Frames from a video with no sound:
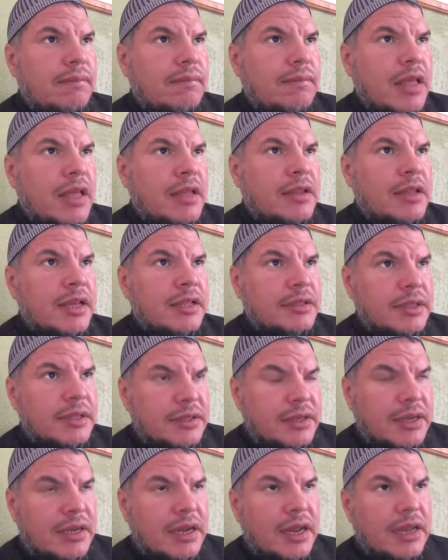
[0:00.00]
and ending
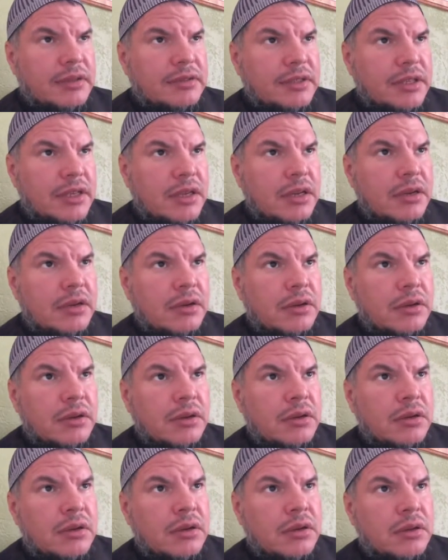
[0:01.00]
the class here.
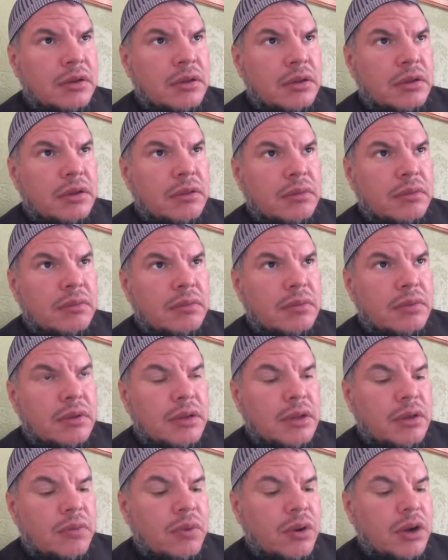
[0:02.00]

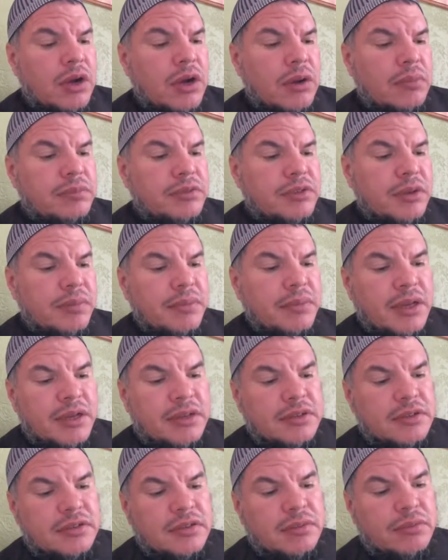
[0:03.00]
And what comes up
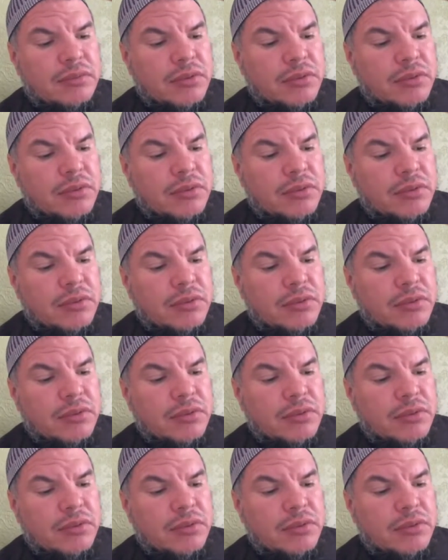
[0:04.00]
next is